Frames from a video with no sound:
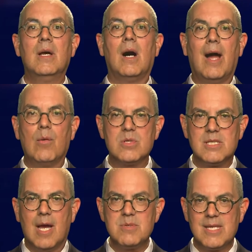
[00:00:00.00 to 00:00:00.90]
I will
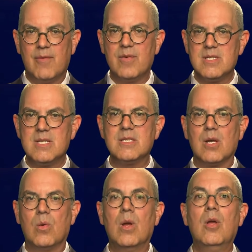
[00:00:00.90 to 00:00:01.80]
stop San
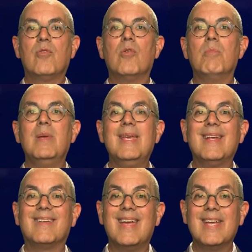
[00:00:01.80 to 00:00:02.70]
Francisco from
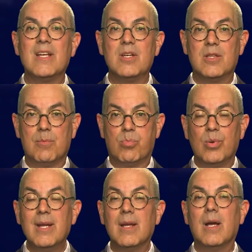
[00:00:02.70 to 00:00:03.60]
being taken to the
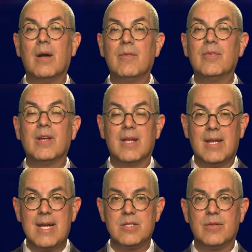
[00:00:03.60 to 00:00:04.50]
brink of
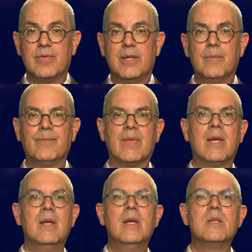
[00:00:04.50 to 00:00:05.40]
catastrophe.
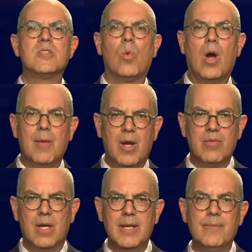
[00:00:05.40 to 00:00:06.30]
So why am I
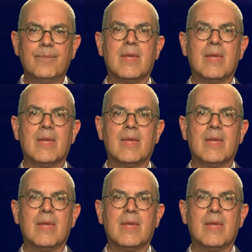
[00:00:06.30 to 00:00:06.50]
running?